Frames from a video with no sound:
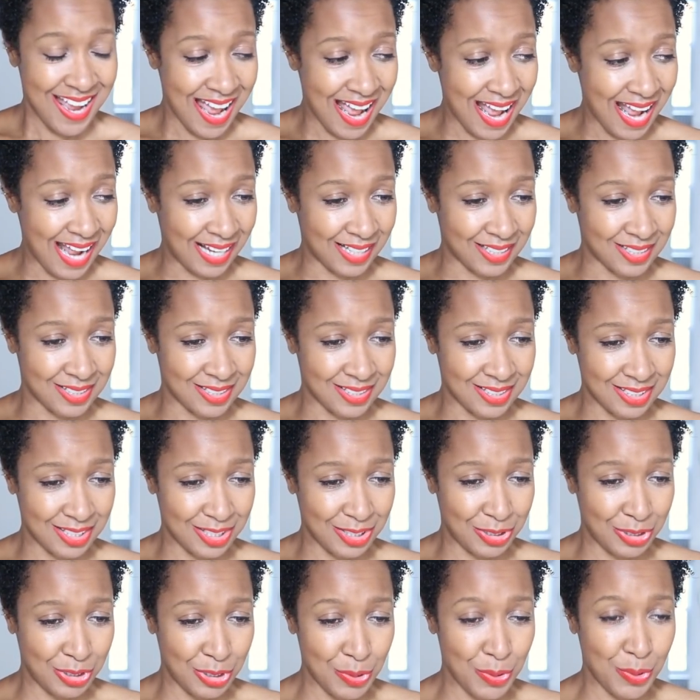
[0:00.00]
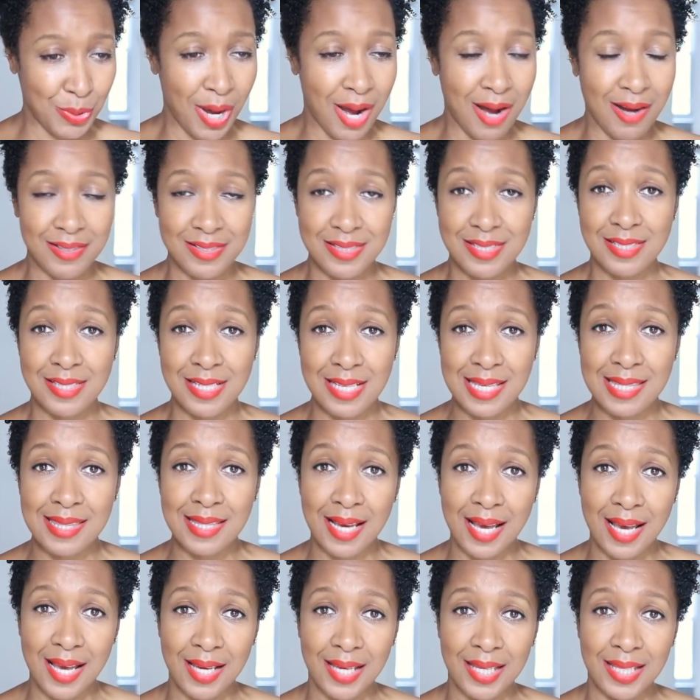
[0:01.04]
And you can't see
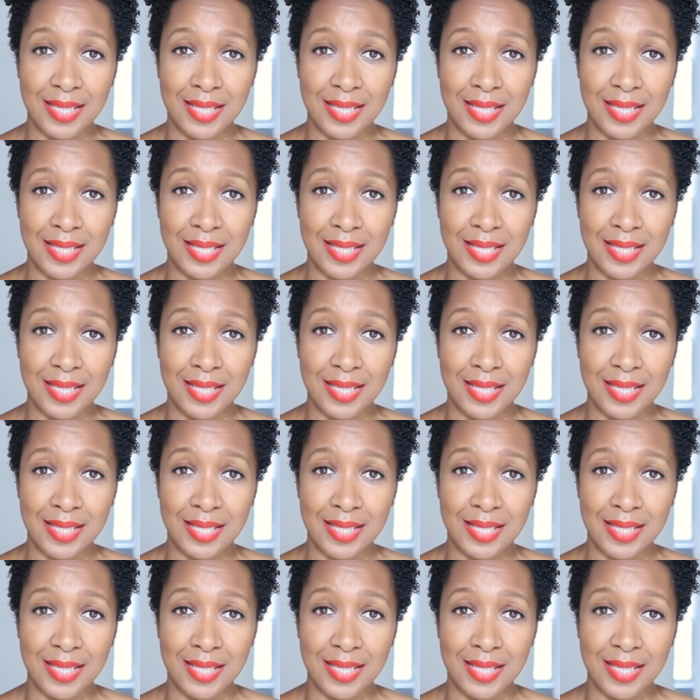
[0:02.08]
that